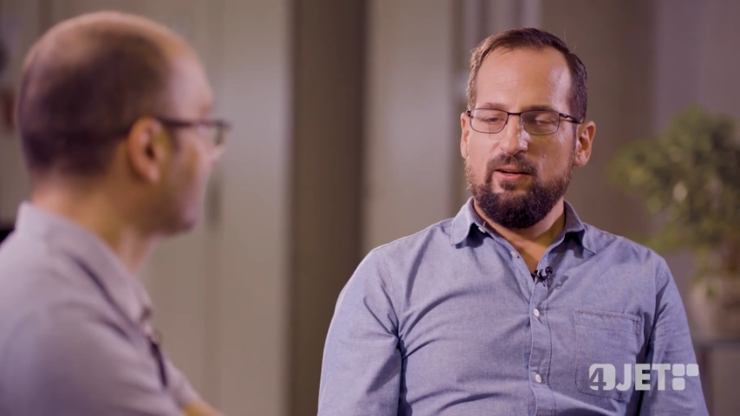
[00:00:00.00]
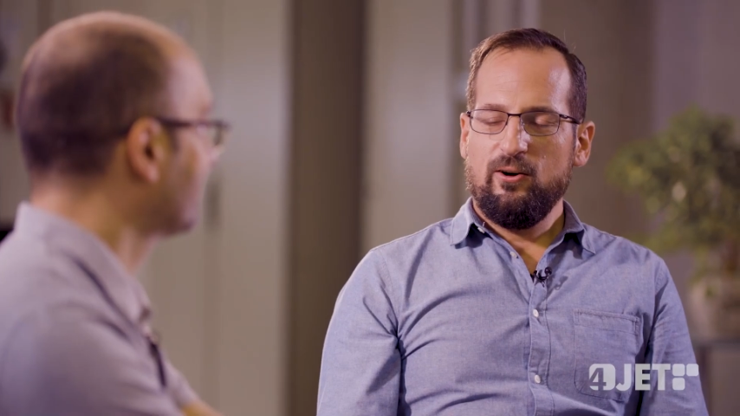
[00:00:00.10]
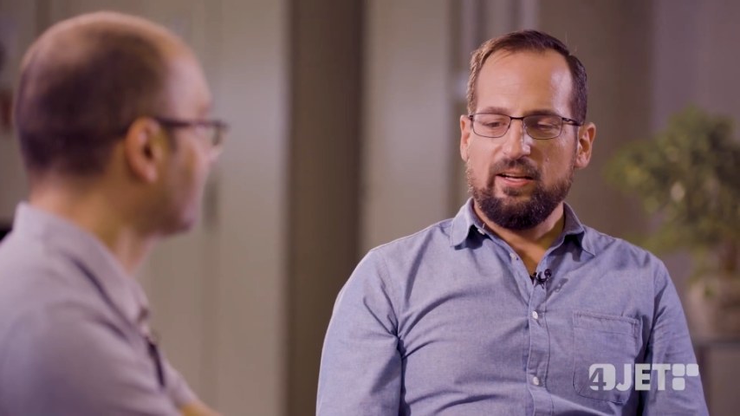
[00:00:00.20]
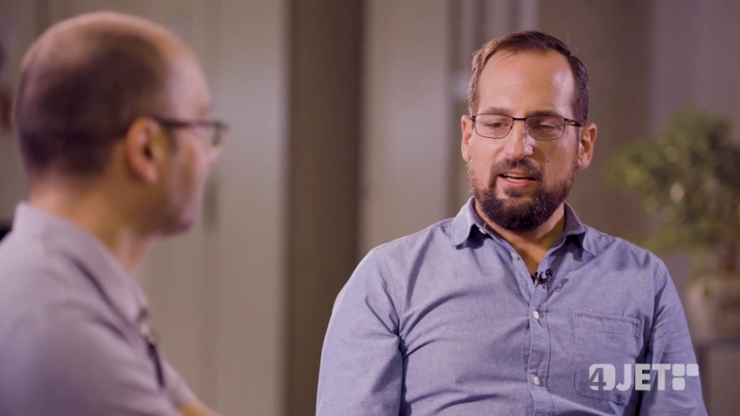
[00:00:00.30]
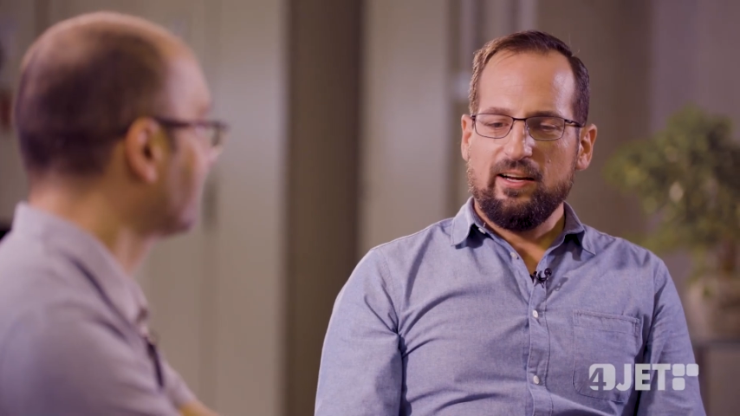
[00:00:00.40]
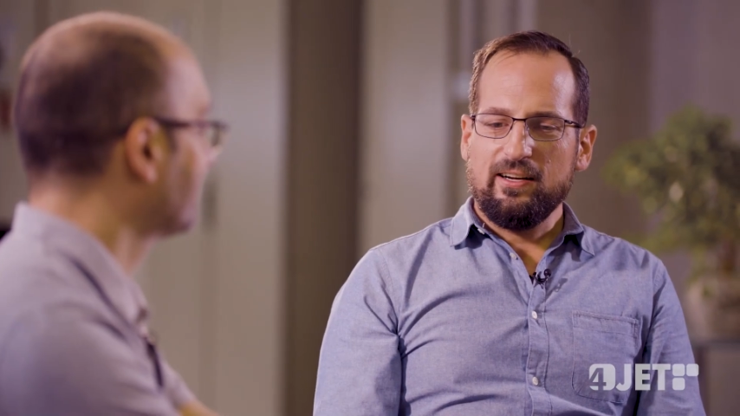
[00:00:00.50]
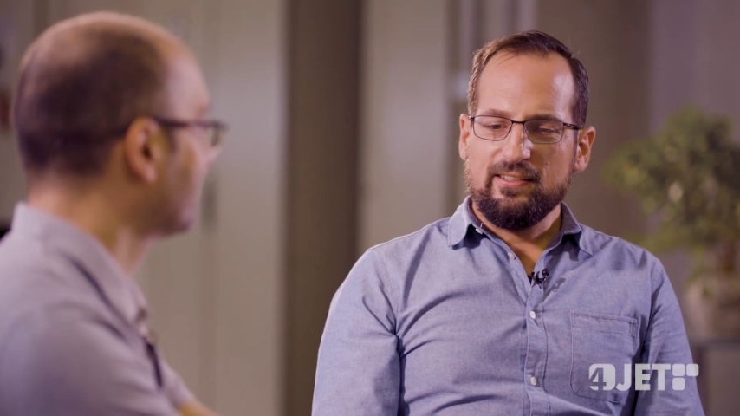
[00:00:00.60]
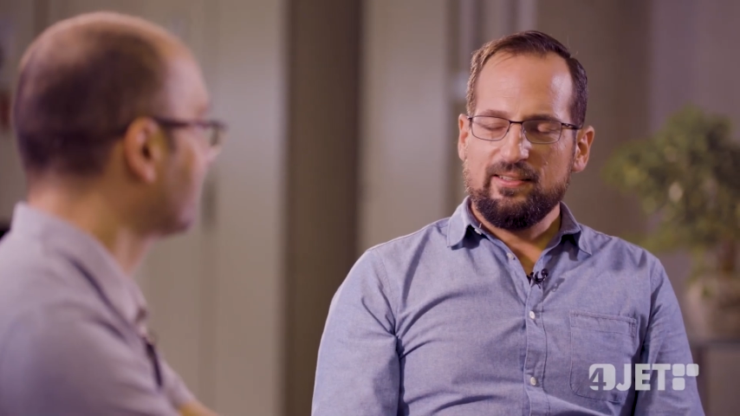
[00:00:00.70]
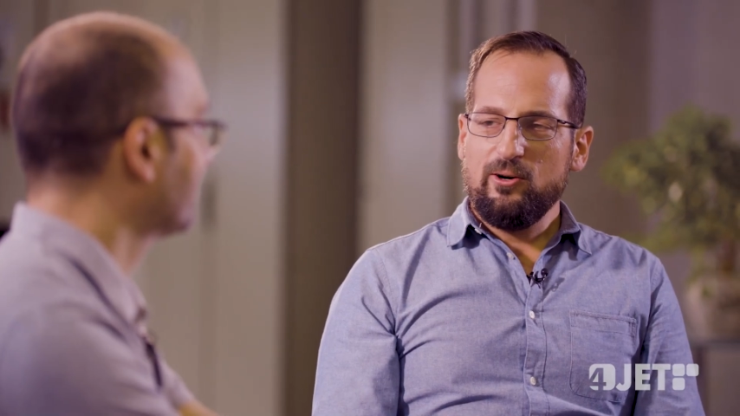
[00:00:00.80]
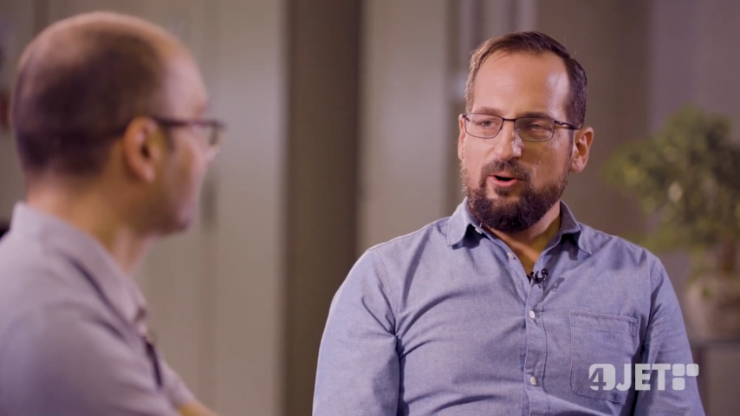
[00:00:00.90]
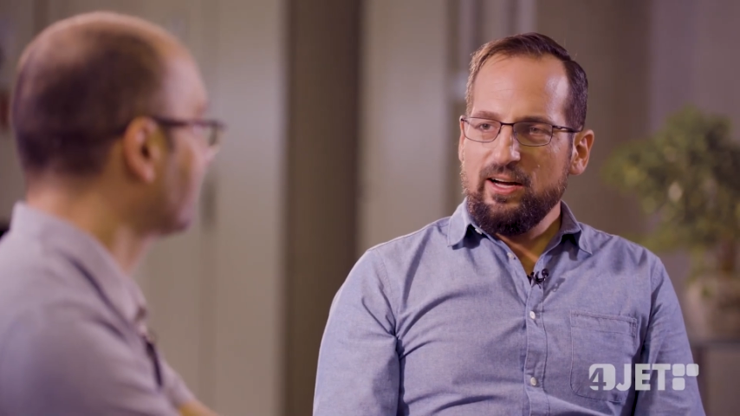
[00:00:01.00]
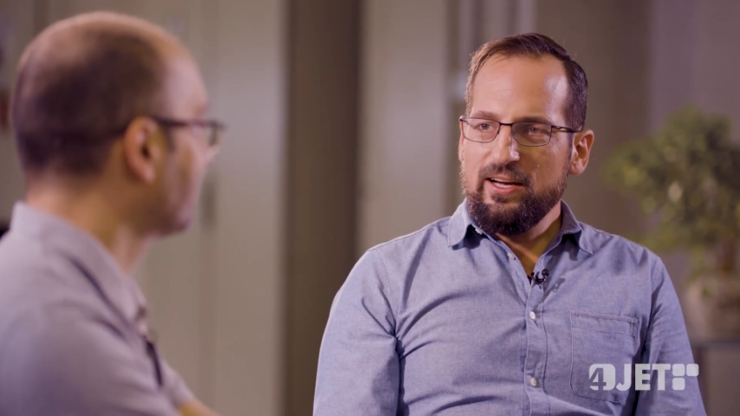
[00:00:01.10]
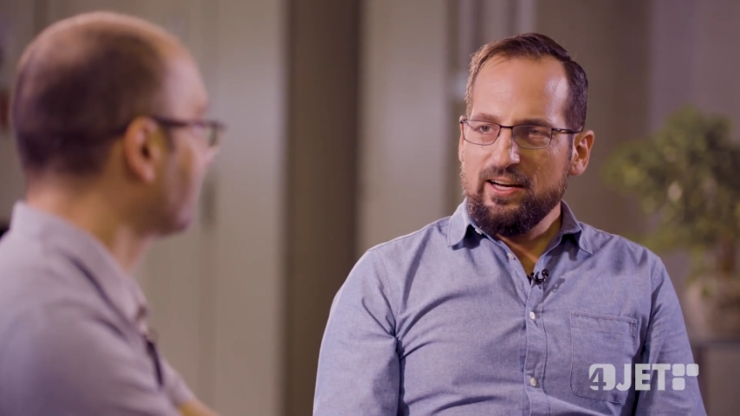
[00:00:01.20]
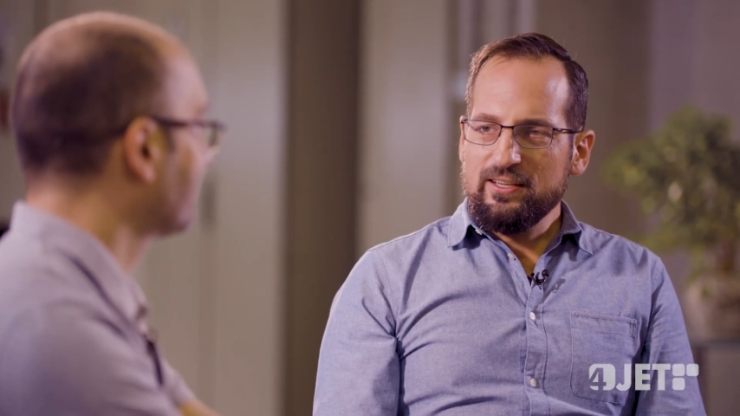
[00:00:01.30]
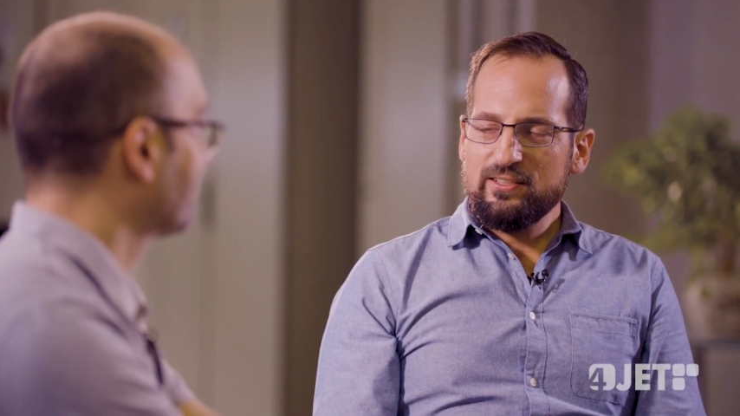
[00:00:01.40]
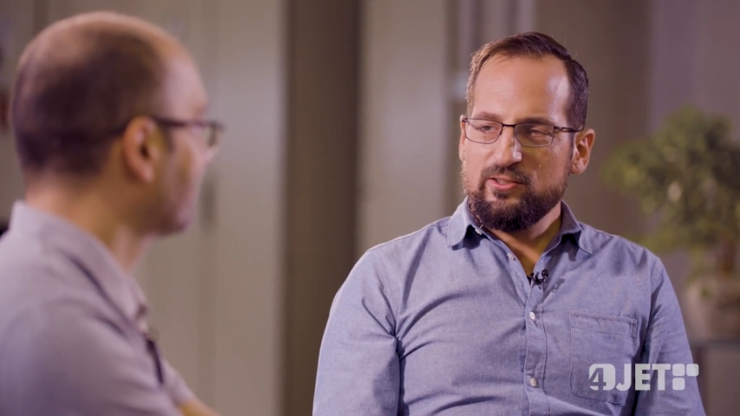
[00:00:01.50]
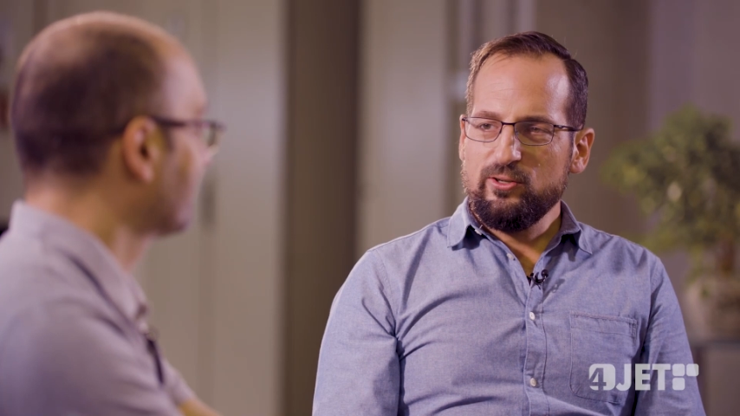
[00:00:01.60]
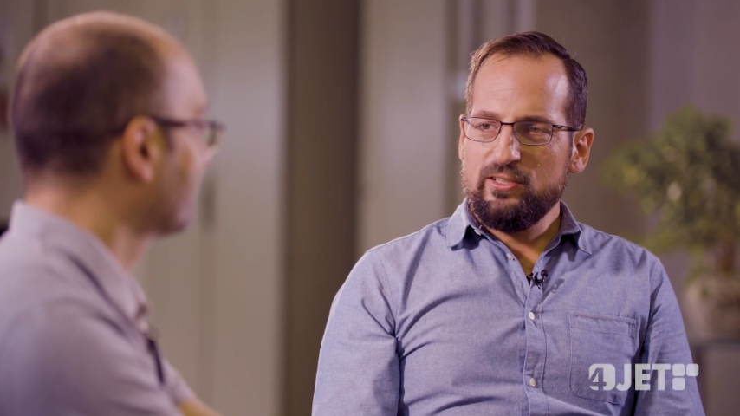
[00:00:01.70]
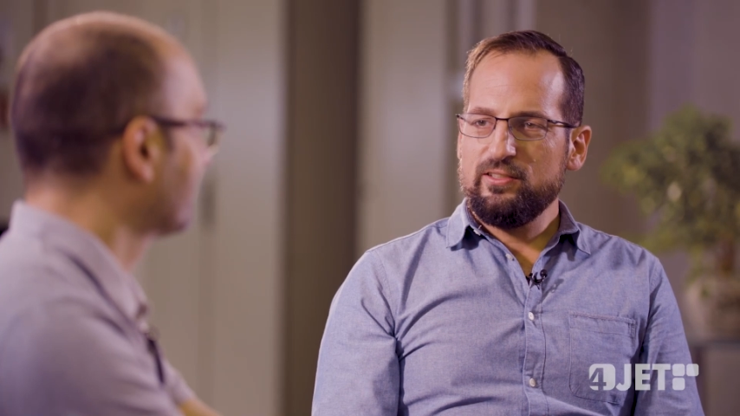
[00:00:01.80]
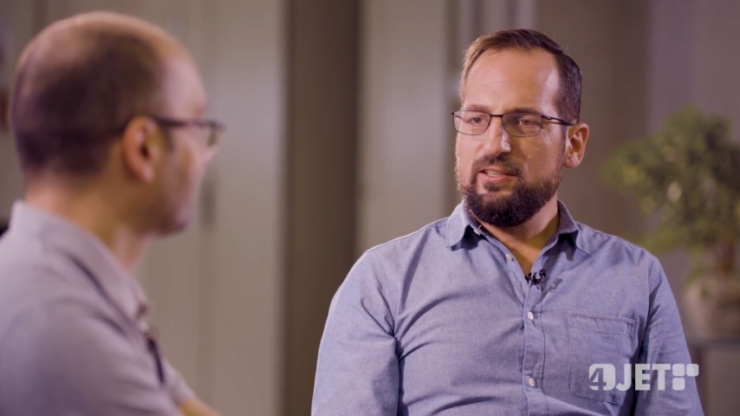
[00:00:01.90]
Okay, Anders, now I understood